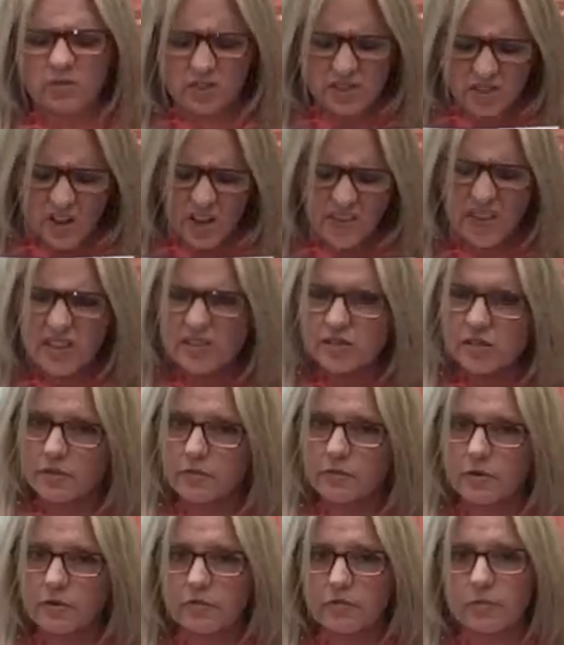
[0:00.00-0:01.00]
It's not that
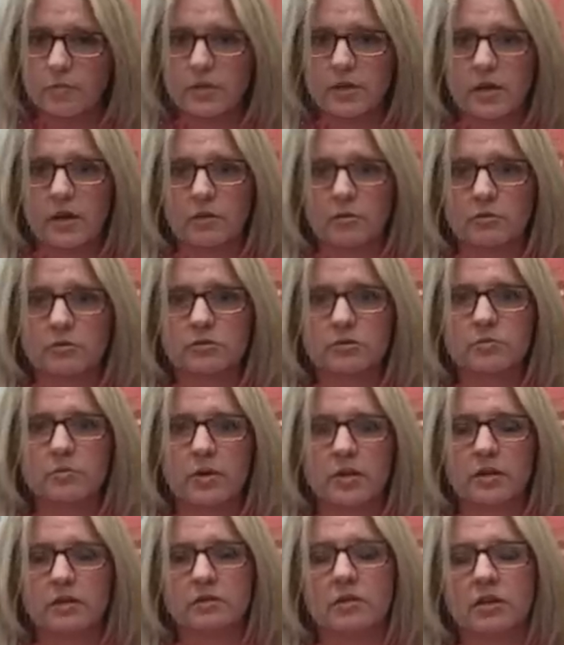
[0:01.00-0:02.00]
different from the others,
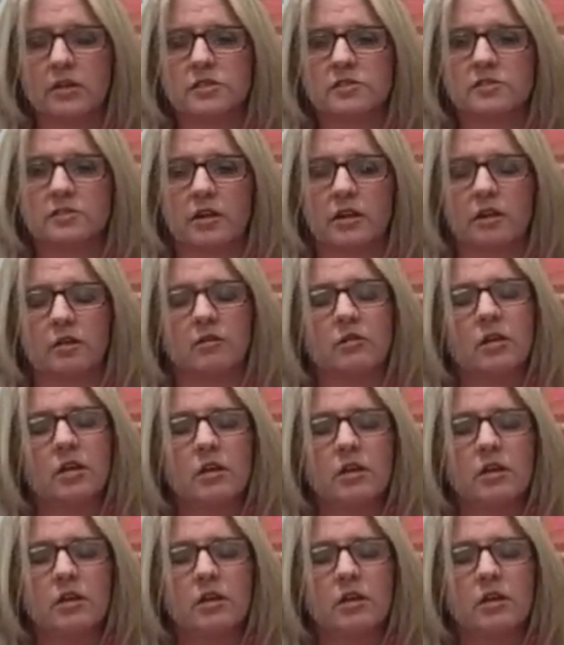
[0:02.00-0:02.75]
but it does now